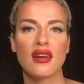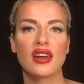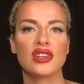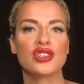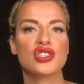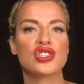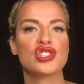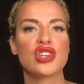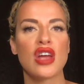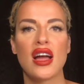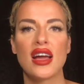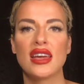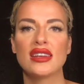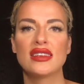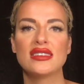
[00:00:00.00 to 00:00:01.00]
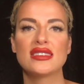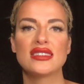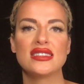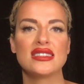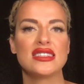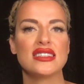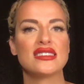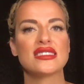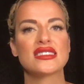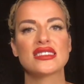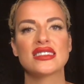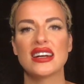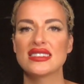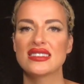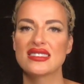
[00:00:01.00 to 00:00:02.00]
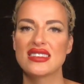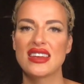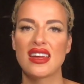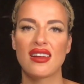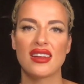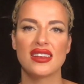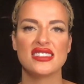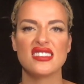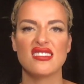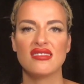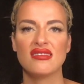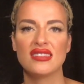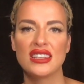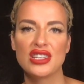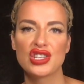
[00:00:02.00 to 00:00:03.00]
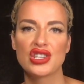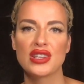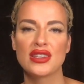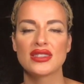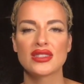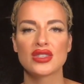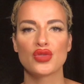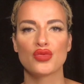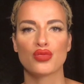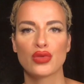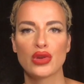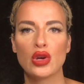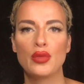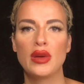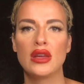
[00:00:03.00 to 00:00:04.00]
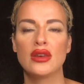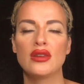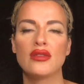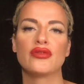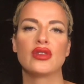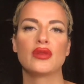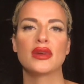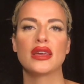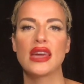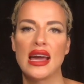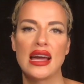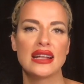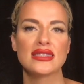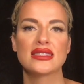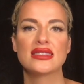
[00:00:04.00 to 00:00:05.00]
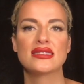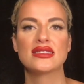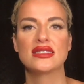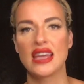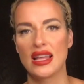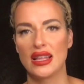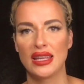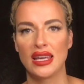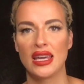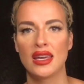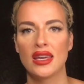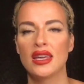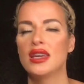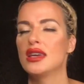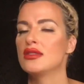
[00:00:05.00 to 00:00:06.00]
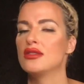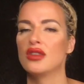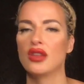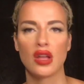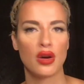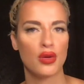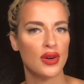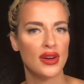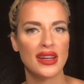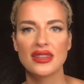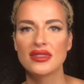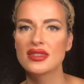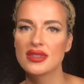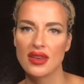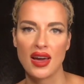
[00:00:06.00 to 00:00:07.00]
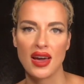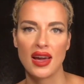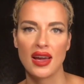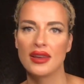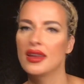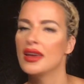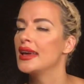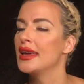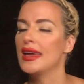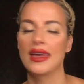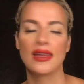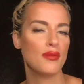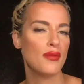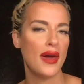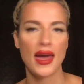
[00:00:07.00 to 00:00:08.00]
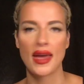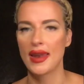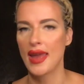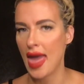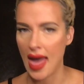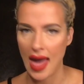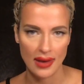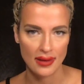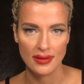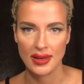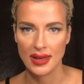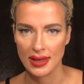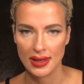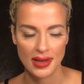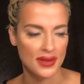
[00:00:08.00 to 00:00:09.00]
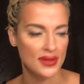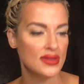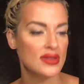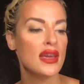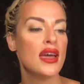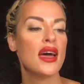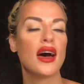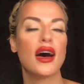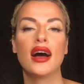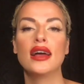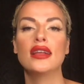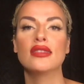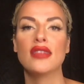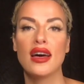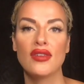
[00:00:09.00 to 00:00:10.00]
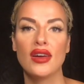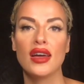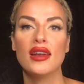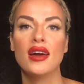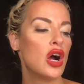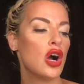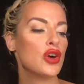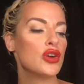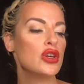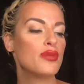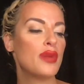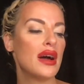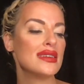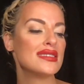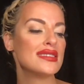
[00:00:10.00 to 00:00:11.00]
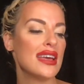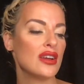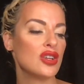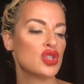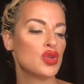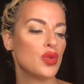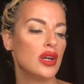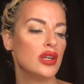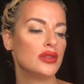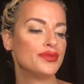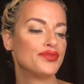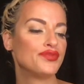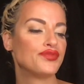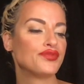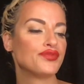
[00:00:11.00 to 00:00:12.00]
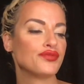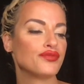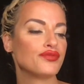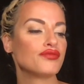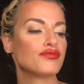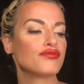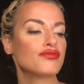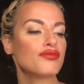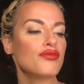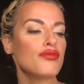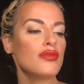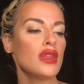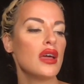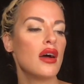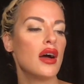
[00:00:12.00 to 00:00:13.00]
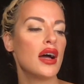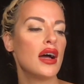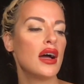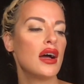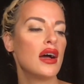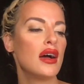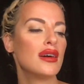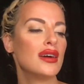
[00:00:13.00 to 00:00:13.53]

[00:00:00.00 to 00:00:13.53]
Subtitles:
a giant, disgusting, delicious Reuben from Katz's Deli in the Lower East Side in Manhattan, honeys. I love it. Are you bisexual? I